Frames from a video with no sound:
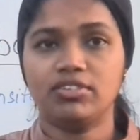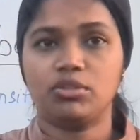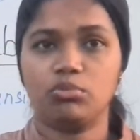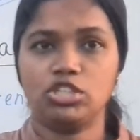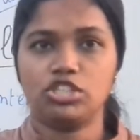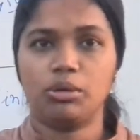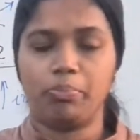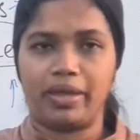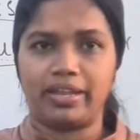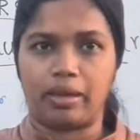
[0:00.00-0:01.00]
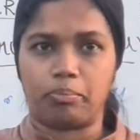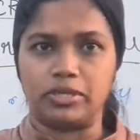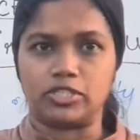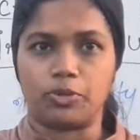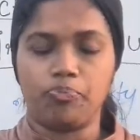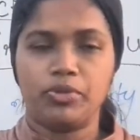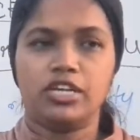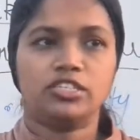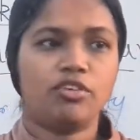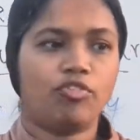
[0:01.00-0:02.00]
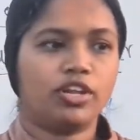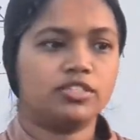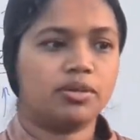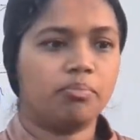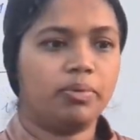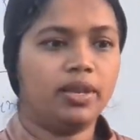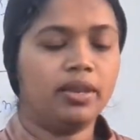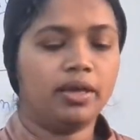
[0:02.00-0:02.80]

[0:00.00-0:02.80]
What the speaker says: with which the pain happens. Say for example,